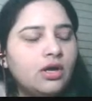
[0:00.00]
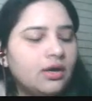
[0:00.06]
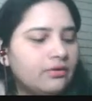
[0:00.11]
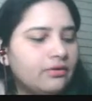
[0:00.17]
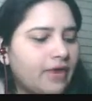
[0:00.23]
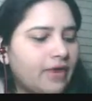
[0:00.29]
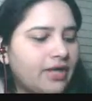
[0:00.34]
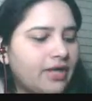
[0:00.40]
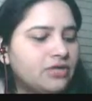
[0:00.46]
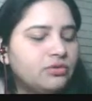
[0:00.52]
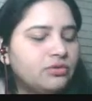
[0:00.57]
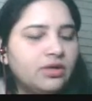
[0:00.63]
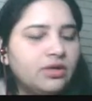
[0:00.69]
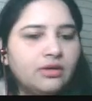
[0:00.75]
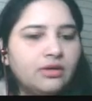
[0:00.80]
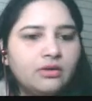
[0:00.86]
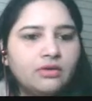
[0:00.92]
write
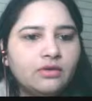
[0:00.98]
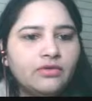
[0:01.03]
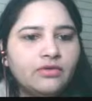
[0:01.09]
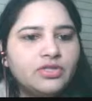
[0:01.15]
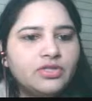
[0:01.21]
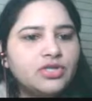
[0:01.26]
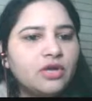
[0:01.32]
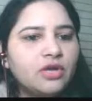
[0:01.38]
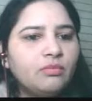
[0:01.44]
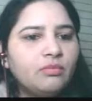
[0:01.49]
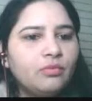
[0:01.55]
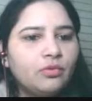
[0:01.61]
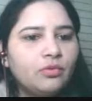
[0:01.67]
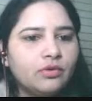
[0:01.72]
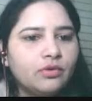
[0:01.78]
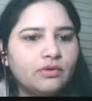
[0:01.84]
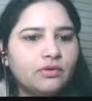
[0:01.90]
rich and
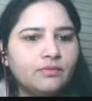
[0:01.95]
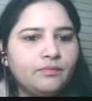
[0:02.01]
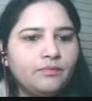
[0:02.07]
poor.